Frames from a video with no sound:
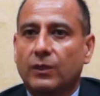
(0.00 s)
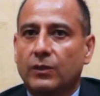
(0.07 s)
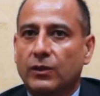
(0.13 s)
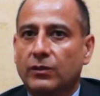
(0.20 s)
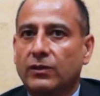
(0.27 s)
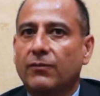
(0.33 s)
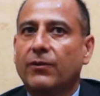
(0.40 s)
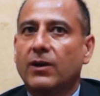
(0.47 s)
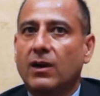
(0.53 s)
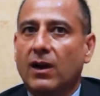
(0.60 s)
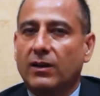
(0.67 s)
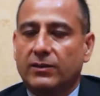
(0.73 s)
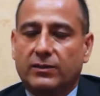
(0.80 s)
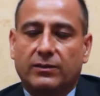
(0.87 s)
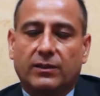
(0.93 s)
There's different
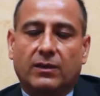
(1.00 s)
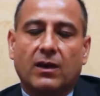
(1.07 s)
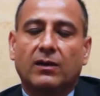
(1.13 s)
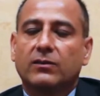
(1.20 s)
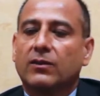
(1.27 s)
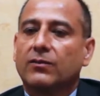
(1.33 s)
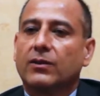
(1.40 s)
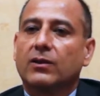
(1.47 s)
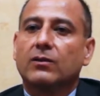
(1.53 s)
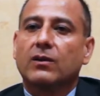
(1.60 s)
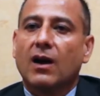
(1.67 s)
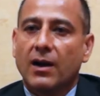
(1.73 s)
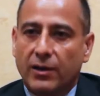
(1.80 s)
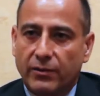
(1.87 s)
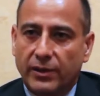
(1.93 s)
costs: the cost of the
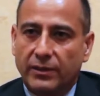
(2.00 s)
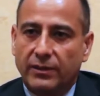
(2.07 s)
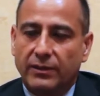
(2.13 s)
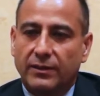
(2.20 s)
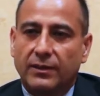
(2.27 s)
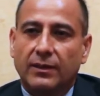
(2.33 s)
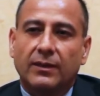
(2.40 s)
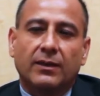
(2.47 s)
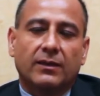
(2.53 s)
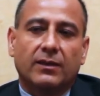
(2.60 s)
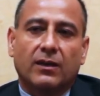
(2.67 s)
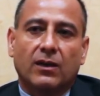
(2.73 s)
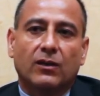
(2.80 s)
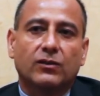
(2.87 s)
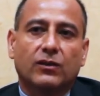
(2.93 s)
concrete,
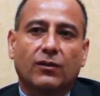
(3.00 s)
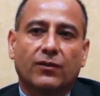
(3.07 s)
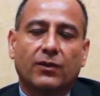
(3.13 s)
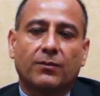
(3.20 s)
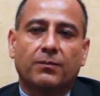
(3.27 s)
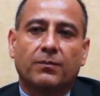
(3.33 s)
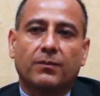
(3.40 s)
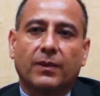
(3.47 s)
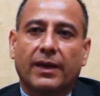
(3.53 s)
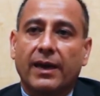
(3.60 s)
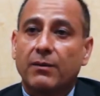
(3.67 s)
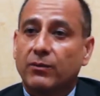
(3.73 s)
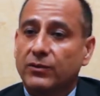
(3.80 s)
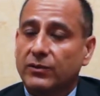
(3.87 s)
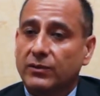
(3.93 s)
the cost of the
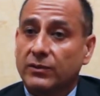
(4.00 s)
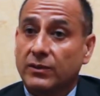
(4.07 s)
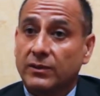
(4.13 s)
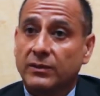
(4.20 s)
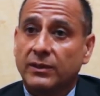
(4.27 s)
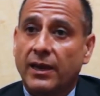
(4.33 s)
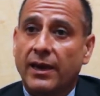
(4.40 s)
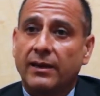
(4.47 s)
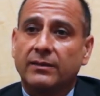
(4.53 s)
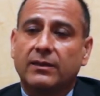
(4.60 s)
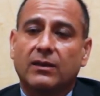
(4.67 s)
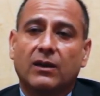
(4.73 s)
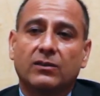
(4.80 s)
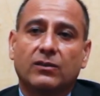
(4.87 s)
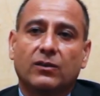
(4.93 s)
cable stays, the
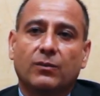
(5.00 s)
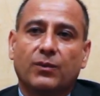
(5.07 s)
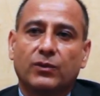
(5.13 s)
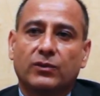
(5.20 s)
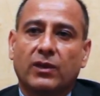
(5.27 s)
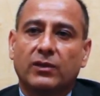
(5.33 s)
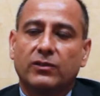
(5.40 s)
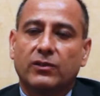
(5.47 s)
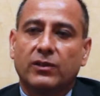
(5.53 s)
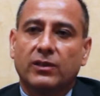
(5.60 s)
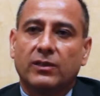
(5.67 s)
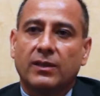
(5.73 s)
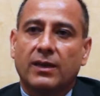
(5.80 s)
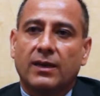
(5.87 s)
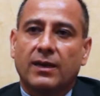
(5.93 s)
cost of the
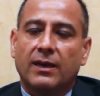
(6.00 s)
post-tensioning.